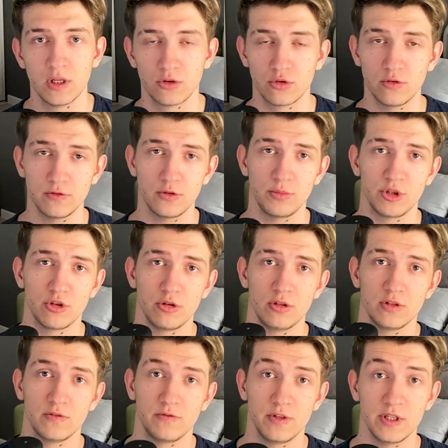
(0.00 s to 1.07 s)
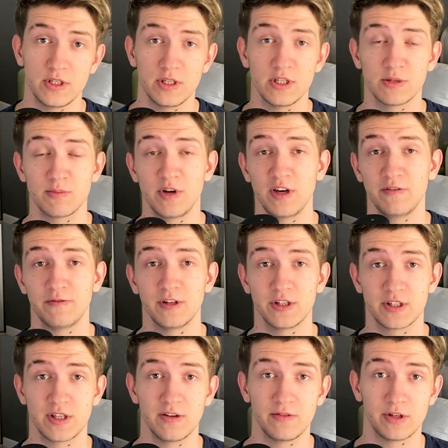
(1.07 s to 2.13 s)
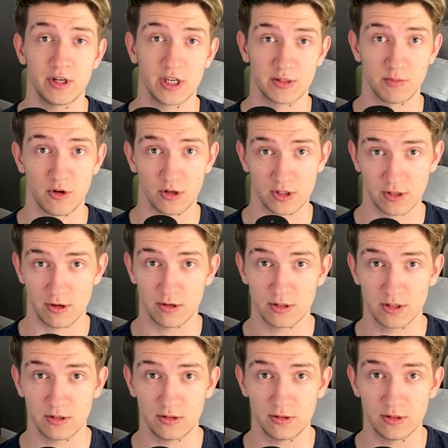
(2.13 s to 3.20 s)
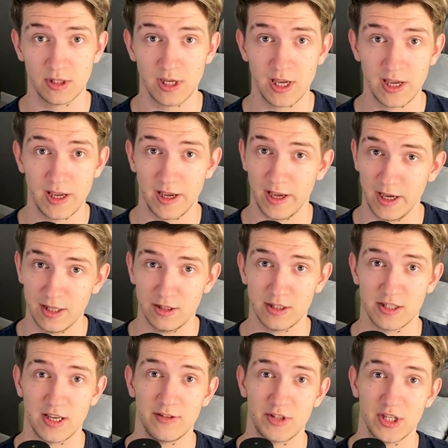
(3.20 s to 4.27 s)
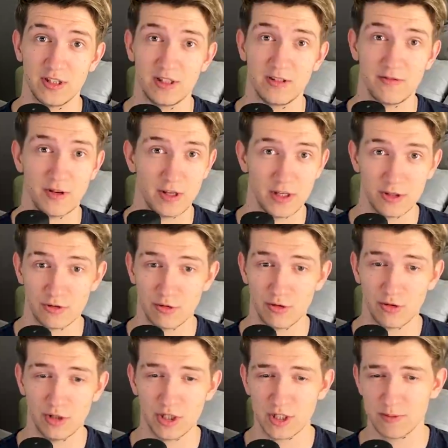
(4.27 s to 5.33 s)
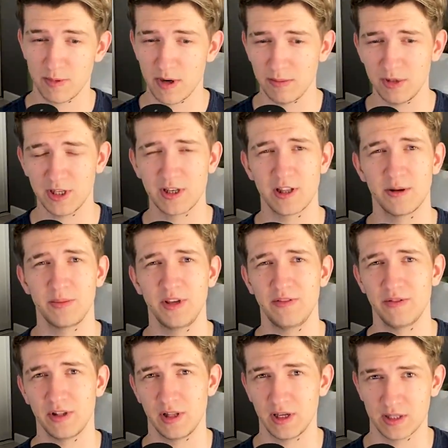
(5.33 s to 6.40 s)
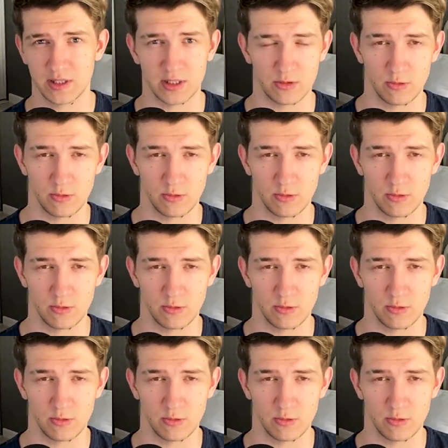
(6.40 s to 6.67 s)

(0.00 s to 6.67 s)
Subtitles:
Truth to be told, this is my first ever Xbox console, and as I've said in the intro, it's probably gonna be the last as